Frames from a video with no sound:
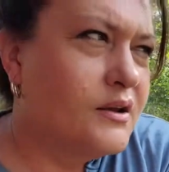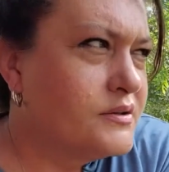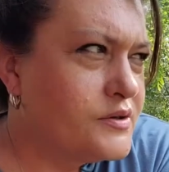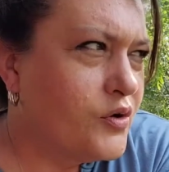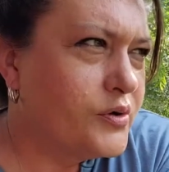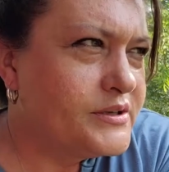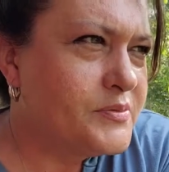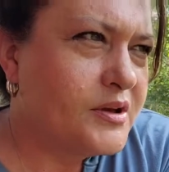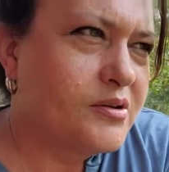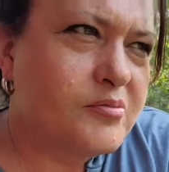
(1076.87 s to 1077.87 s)
is always
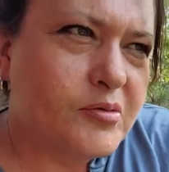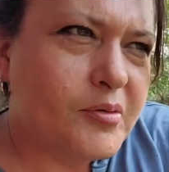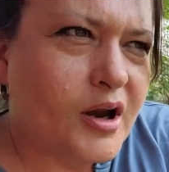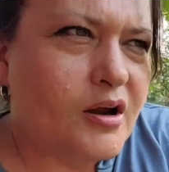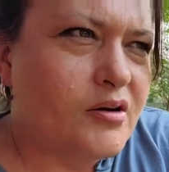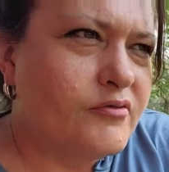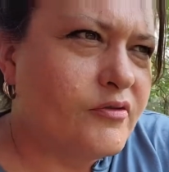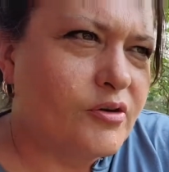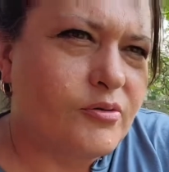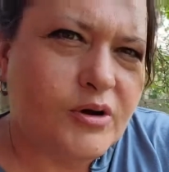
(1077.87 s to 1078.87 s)
being prepared
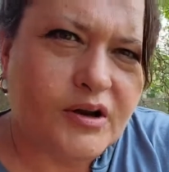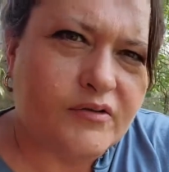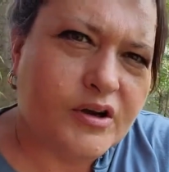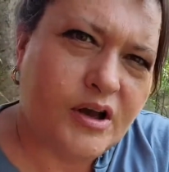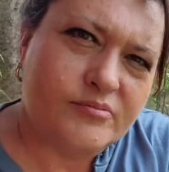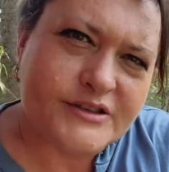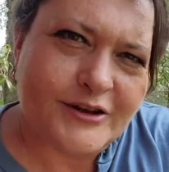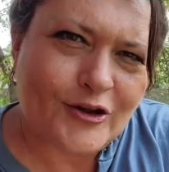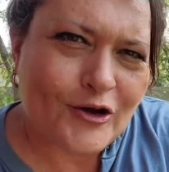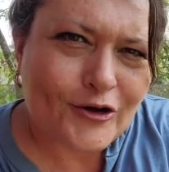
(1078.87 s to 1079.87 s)
for whatever comes
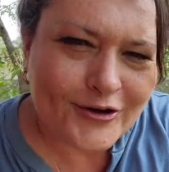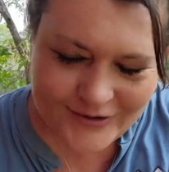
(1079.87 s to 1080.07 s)
along.